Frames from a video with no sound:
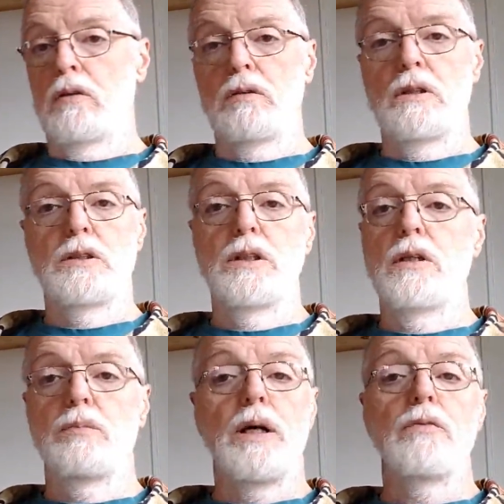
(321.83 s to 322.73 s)
let's say
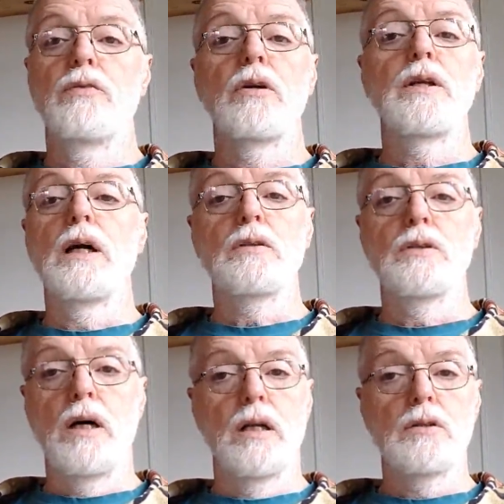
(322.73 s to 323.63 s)
you pay
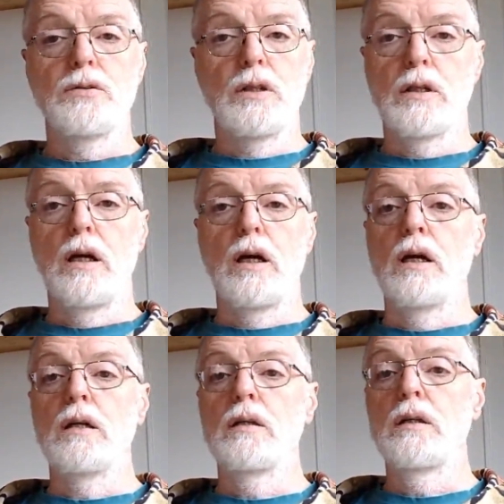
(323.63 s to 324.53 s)
$40,000 for a
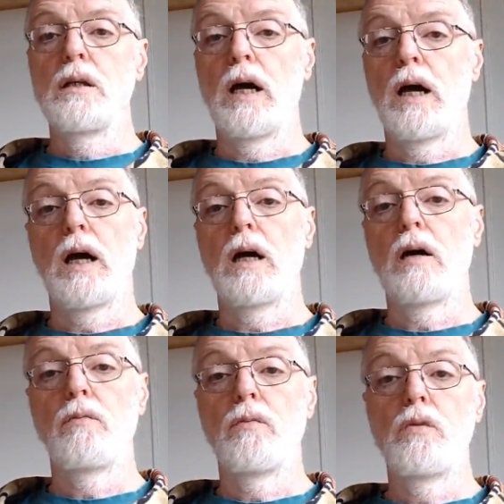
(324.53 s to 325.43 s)
car,
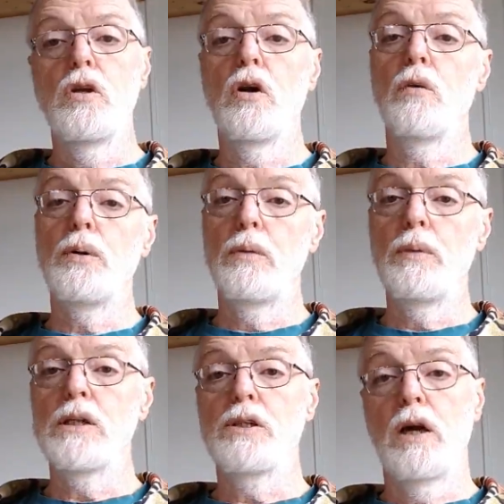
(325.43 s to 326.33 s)
you're pretty
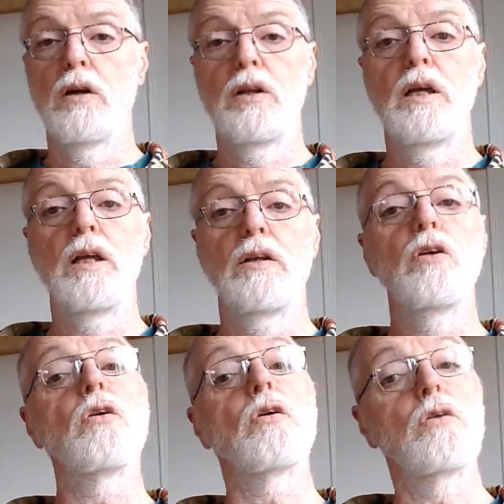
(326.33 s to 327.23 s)
much guaranteed that
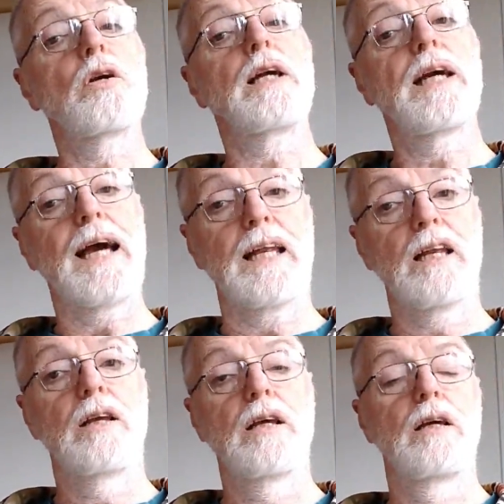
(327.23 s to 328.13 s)
you're going to get
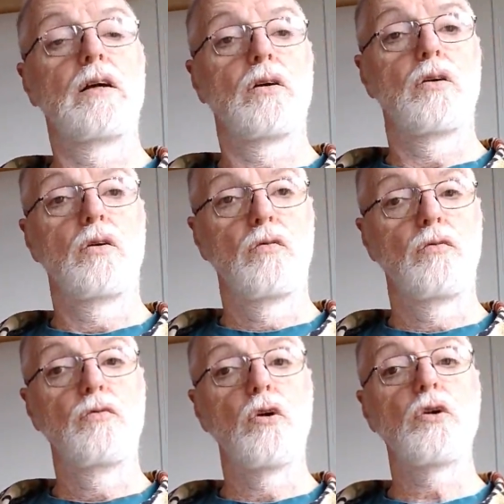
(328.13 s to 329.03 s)

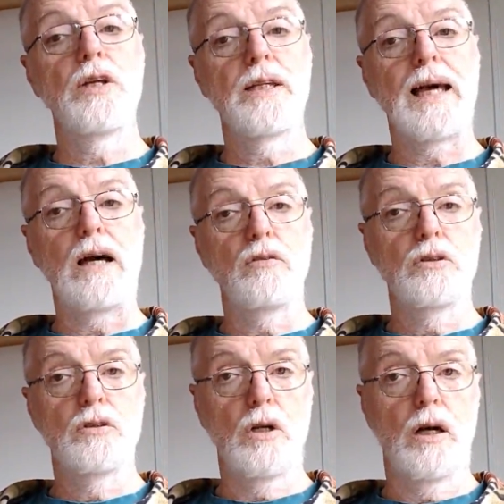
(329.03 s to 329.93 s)

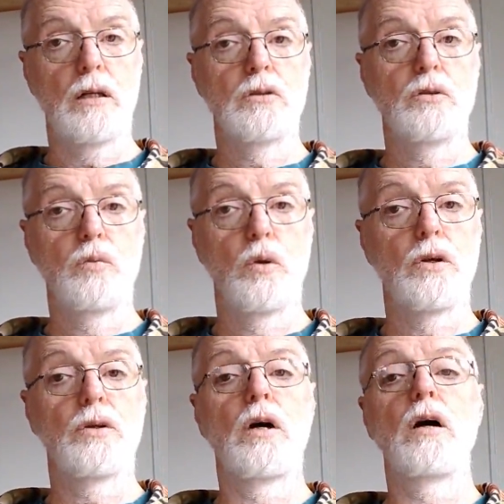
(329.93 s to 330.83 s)
$40,000
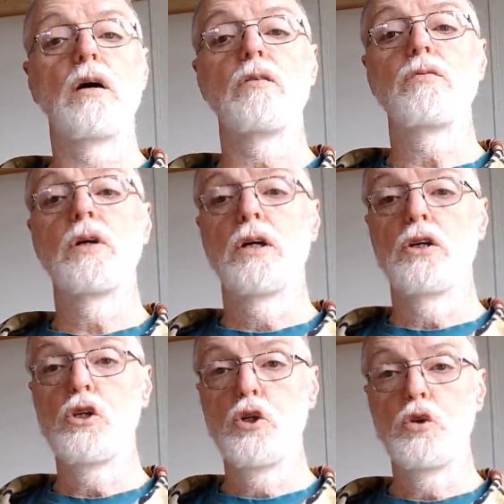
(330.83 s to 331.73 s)
worth of
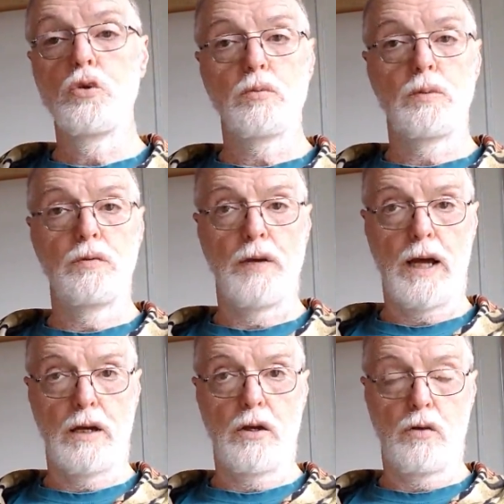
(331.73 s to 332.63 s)
usable
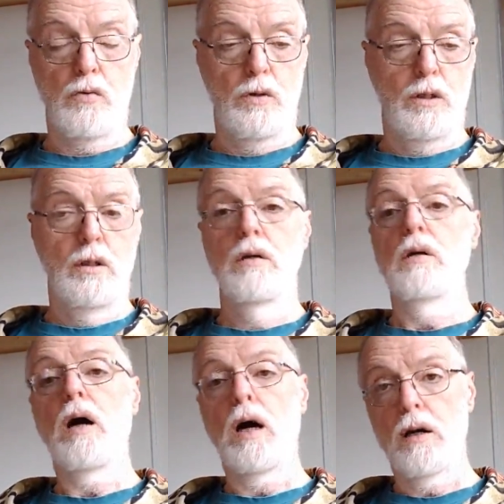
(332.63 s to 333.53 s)
value
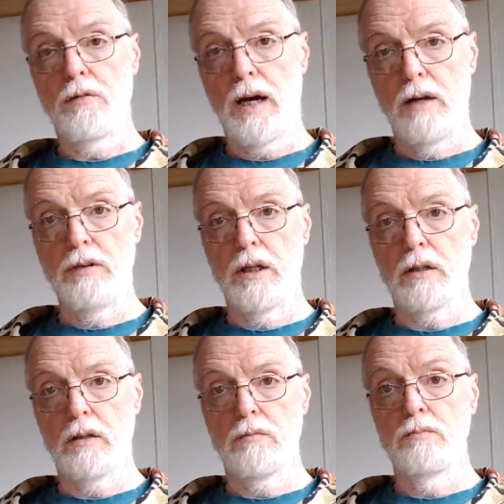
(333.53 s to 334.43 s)
out of that
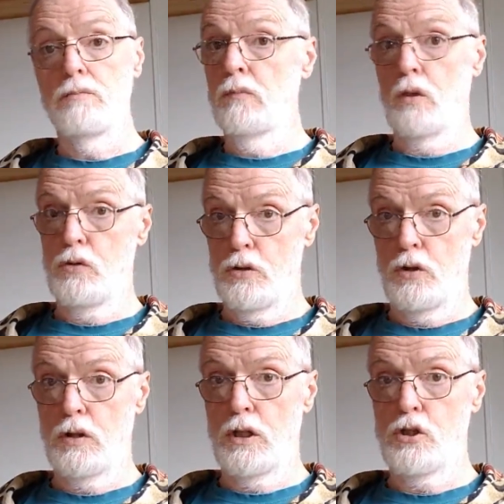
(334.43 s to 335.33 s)
vehicle. You
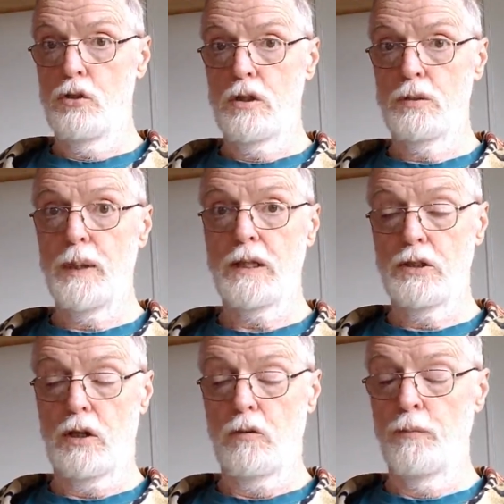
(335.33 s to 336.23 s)
certainly should expect
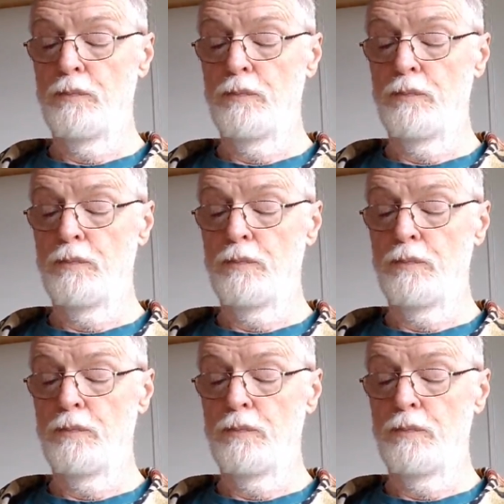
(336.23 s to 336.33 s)
so.